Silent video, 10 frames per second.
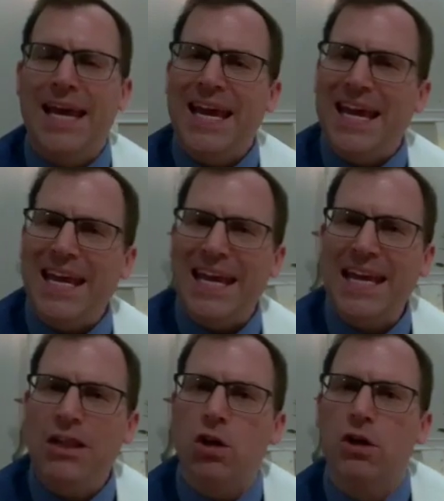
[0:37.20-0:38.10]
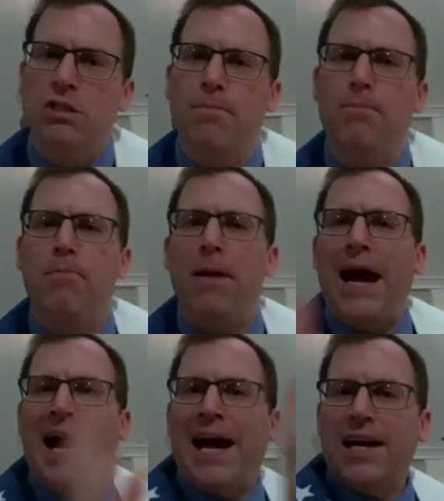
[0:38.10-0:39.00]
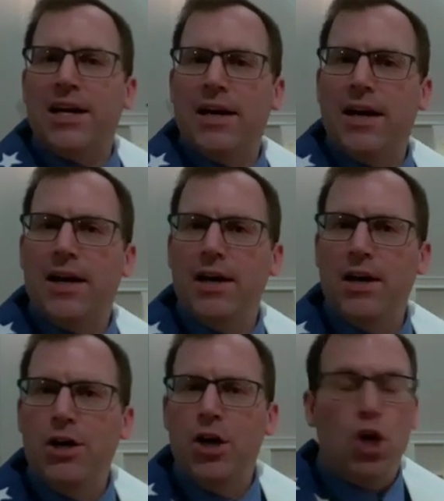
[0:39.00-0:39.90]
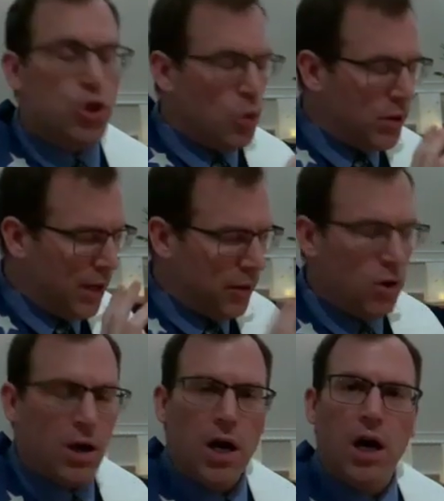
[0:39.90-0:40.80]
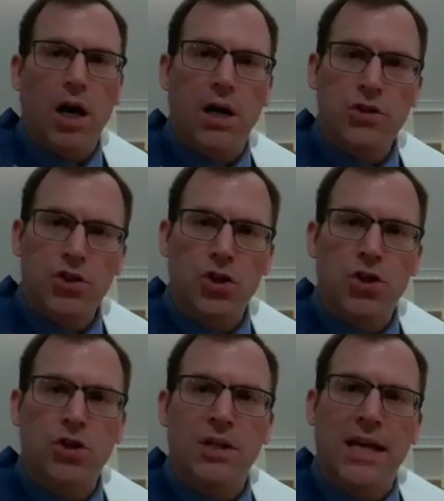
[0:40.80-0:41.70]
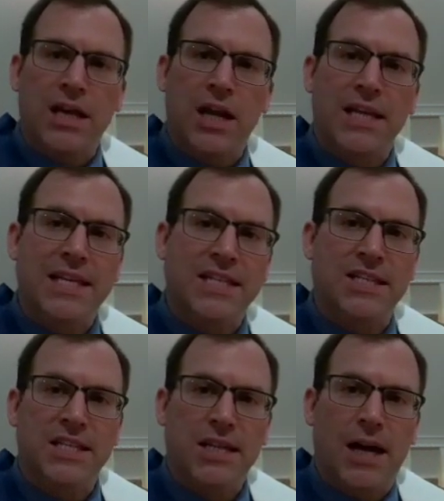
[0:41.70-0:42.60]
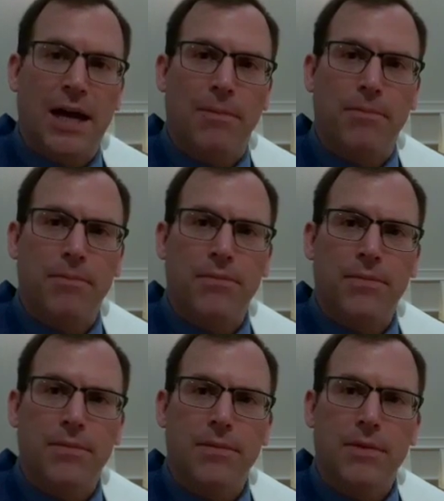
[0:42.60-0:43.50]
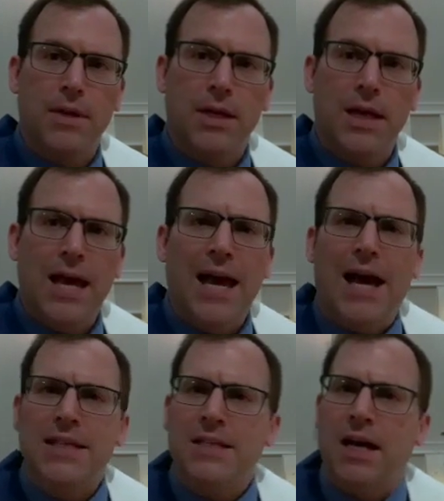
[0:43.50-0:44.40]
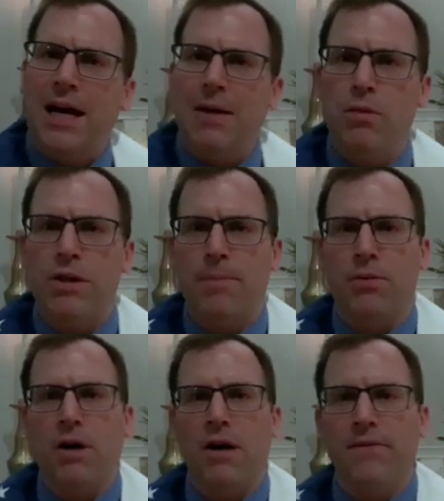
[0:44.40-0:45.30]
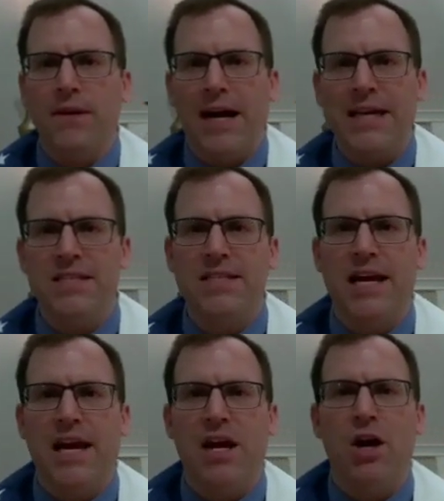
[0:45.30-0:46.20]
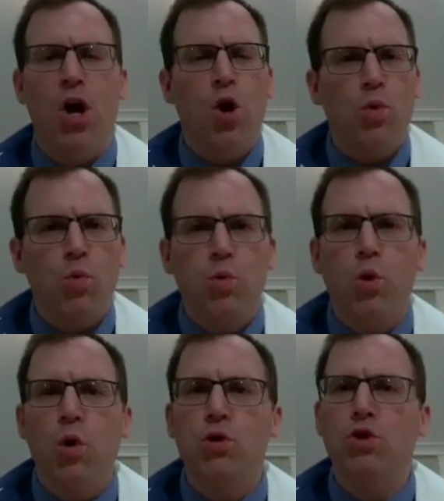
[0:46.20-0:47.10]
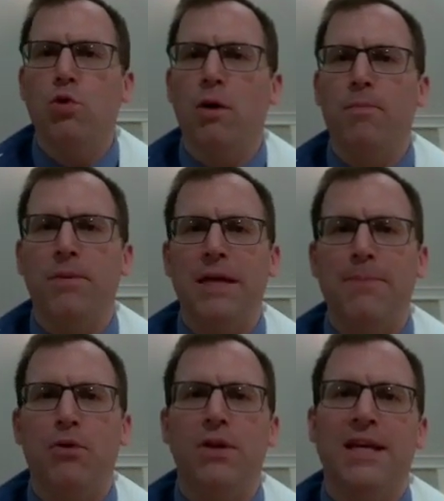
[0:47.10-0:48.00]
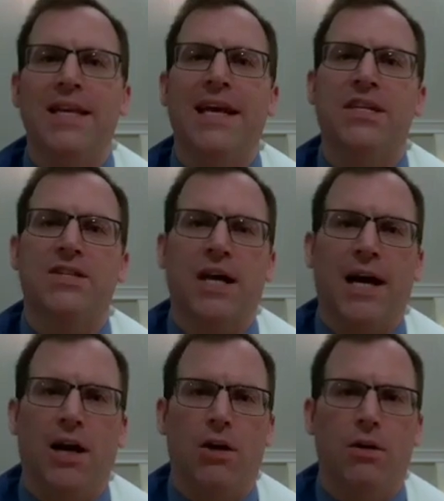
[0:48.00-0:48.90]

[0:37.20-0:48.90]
He looked back to another uncertain and uneasy time, a time when the prophet Isaiah wrote to a people in exile,